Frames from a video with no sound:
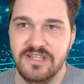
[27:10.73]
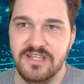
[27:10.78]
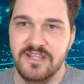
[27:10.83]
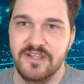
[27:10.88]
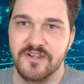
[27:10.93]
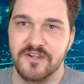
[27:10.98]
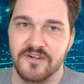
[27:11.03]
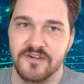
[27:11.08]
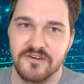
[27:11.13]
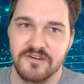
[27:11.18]

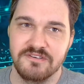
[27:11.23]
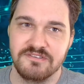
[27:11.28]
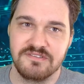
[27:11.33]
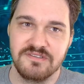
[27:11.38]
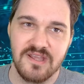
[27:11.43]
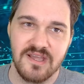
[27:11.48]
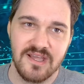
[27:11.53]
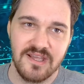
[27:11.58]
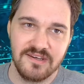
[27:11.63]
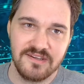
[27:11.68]
here
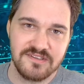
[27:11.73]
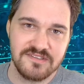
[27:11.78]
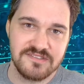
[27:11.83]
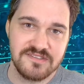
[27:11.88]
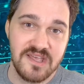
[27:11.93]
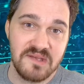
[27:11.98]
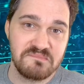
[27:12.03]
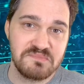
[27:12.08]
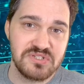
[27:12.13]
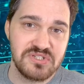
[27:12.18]
is not
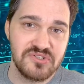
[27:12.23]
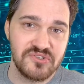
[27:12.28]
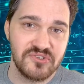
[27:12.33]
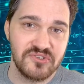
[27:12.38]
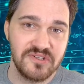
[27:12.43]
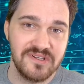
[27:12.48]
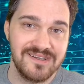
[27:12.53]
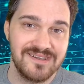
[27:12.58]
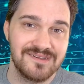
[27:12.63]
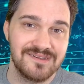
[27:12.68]

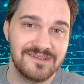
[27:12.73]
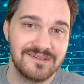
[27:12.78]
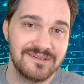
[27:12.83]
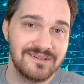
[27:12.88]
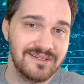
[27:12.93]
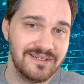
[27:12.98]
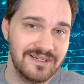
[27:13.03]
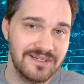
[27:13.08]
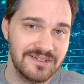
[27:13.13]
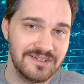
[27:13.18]
exceptionally
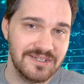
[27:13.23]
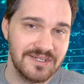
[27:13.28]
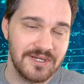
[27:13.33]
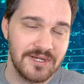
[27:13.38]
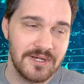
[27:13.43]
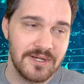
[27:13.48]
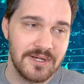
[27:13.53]
clean.